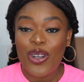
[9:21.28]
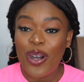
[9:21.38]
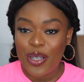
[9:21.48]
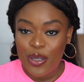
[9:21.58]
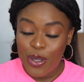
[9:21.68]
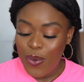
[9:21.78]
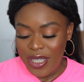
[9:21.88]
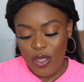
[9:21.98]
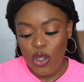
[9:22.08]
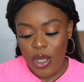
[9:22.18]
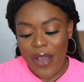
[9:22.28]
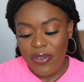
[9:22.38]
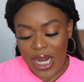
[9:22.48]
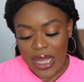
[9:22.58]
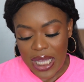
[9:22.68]
Oh, good question. Do you have
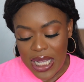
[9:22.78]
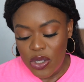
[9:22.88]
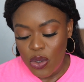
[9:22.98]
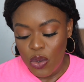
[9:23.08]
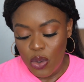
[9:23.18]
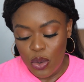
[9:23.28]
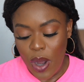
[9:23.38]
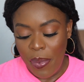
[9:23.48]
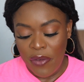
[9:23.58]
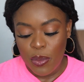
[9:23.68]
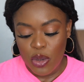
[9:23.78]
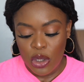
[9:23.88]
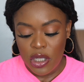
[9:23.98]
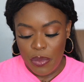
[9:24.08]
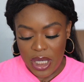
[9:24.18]
other things you do apart from
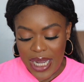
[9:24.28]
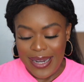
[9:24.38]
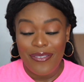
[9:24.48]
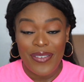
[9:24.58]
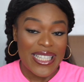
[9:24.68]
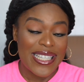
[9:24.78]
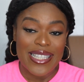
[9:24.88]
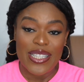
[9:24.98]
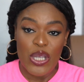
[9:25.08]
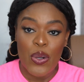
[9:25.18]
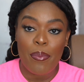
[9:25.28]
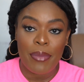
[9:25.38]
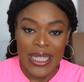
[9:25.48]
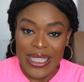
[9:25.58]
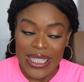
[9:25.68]
social media that fetches you
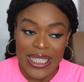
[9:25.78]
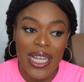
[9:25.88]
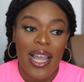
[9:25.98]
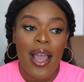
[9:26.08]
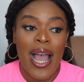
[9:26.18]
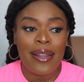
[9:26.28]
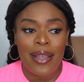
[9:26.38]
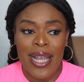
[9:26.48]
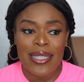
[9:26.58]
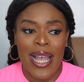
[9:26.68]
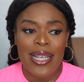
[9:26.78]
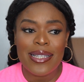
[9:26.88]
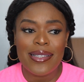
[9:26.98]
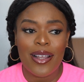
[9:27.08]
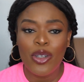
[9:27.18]
money? And the answer
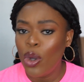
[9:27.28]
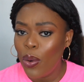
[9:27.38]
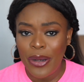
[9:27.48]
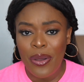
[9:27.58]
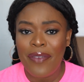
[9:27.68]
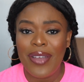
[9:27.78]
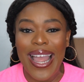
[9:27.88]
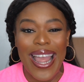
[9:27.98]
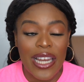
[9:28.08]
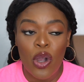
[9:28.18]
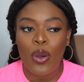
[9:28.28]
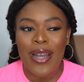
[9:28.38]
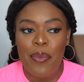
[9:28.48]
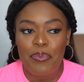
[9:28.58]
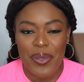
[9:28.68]
is no, I don't have any
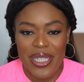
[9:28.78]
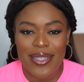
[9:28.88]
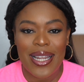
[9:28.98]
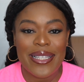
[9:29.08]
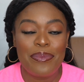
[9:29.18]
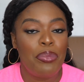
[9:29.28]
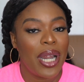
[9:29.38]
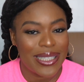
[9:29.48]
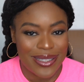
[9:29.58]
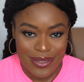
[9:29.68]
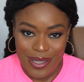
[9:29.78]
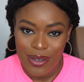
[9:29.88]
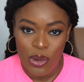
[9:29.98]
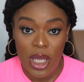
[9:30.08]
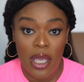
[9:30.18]
other business per se,
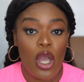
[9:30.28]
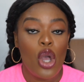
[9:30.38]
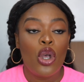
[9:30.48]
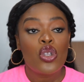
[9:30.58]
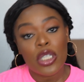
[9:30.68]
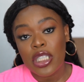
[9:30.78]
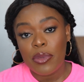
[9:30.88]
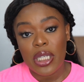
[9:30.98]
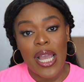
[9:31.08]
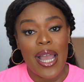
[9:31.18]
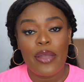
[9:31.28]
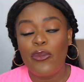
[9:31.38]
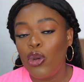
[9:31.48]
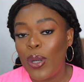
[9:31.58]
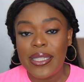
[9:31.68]
okay? Social media,
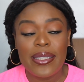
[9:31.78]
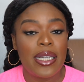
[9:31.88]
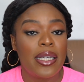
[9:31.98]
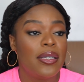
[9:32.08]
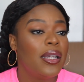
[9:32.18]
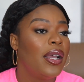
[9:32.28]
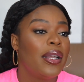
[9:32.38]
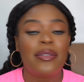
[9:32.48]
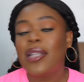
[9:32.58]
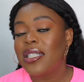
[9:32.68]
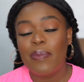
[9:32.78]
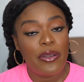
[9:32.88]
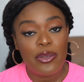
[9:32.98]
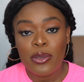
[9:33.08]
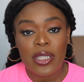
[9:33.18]
influencing, that's my
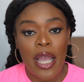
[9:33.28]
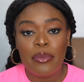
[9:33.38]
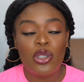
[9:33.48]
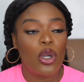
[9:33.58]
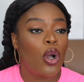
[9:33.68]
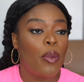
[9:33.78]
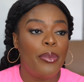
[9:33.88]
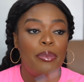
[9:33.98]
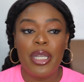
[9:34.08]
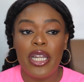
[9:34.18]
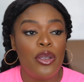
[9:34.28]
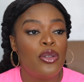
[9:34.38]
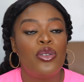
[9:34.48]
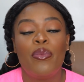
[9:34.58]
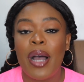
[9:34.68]
full-time job, being a
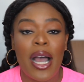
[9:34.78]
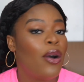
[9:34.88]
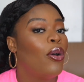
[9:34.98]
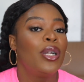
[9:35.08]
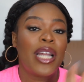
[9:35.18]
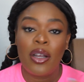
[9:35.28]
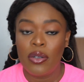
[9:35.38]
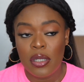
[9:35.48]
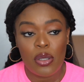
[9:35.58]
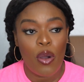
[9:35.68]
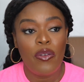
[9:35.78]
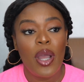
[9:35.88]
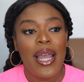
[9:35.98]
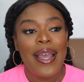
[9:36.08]
YouTuber, all that good stuff.